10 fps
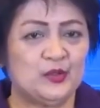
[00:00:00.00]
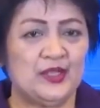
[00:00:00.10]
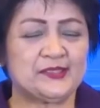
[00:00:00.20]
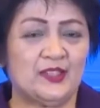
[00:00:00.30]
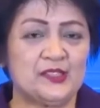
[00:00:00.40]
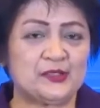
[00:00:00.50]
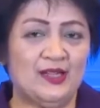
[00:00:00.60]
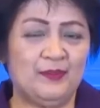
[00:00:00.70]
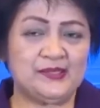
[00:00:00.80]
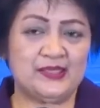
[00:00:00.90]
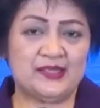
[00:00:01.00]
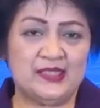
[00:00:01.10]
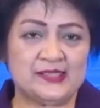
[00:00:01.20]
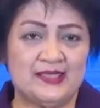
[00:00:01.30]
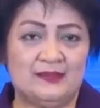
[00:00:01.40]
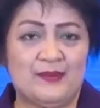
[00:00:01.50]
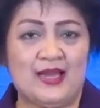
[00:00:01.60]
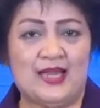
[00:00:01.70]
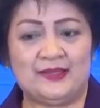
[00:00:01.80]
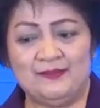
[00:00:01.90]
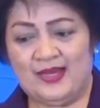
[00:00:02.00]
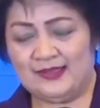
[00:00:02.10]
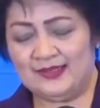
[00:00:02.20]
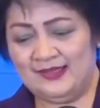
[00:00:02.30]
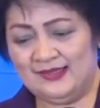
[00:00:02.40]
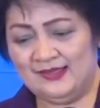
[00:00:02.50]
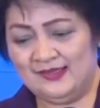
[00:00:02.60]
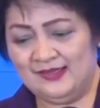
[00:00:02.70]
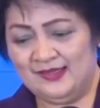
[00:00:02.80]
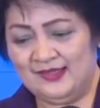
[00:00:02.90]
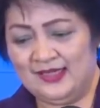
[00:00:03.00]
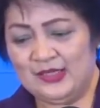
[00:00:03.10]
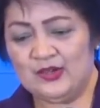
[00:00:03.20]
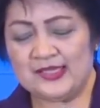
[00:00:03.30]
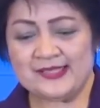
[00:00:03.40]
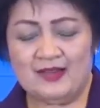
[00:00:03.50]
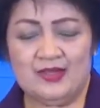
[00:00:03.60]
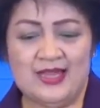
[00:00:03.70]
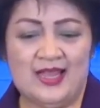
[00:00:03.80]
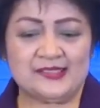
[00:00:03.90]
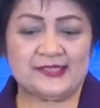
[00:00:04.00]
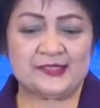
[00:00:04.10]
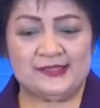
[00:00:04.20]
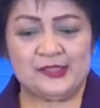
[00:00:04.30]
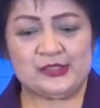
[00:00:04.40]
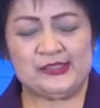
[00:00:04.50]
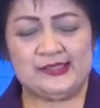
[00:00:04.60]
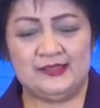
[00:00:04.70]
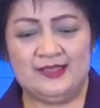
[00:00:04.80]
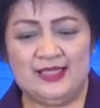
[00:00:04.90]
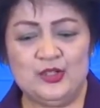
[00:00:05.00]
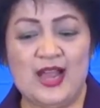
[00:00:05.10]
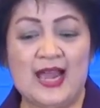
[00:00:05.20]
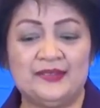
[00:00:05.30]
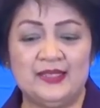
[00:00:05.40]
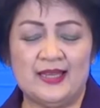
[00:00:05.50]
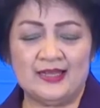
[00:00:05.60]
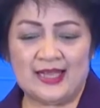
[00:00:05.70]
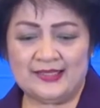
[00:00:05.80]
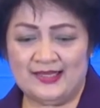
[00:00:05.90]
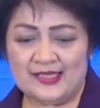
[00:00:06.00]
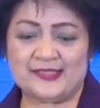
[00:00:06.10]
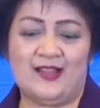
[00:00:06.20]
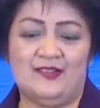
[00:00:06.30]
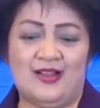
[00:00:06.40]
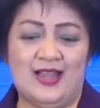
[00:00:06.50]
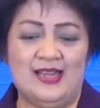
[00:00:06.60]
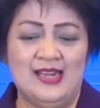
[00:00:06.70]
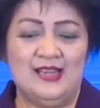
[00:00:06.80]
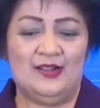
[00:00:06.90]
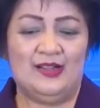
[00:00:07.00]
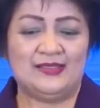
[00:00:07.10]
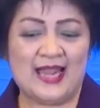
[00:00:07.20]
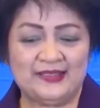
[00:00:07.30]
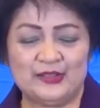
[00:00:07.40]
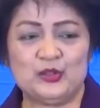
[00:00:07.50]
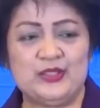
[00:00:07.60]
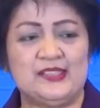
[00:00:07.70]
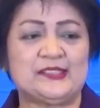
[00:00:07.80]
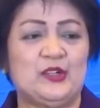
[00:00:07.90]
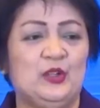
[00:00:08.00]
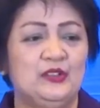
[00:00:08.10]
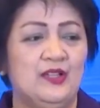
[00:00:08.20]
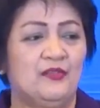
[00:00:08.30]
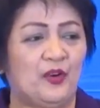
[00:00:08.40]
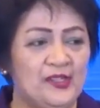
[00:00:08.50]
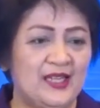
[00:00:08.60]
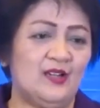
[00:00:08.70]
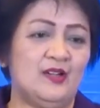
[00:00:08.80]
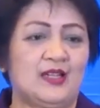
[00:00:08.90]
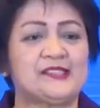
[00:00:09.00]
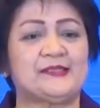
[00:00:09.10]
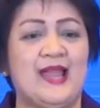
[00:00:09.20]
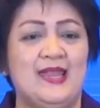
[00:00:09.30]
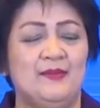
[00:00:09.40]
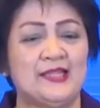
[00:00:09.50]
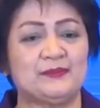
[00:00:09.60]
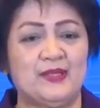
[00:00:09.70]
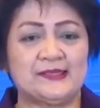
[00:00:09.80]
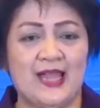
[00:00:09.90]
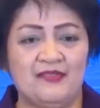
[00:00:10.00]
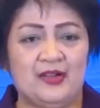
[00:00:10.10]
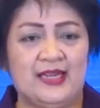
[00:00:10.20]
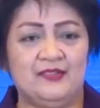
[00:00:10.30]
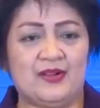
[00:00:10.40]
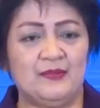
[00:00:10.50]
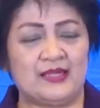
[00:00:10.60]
who is also a pediatrician at Makati Med. Yung asawa niya is a surgeon. Yung auntie ng kanyang asawa, 92 years old, for the longest time, has been suffering from